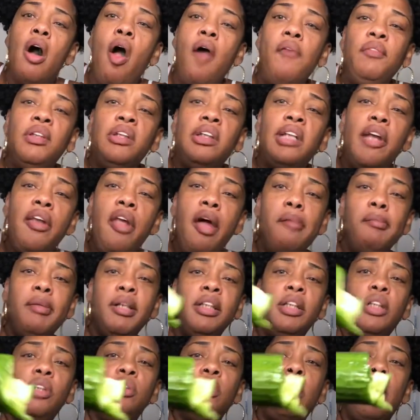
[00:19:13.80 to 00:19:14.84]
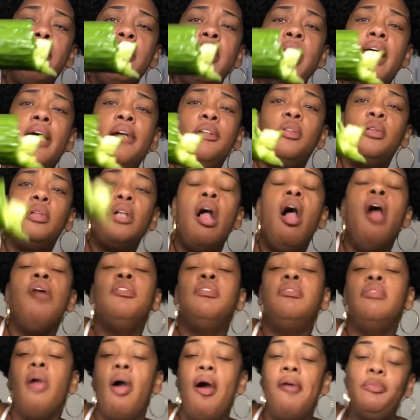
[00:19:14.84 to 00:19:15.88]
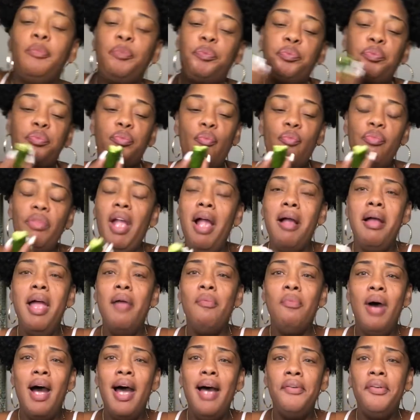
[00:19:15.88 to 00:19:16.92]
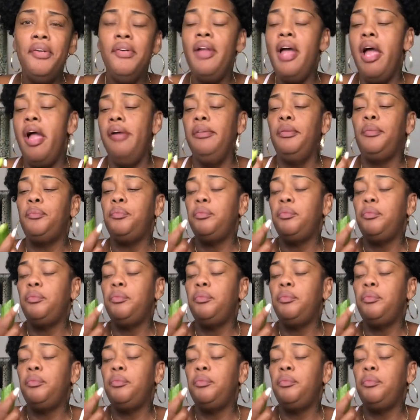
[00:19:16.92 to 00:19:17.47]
This ain't nothing but a cucumber, y'all. And why I do that?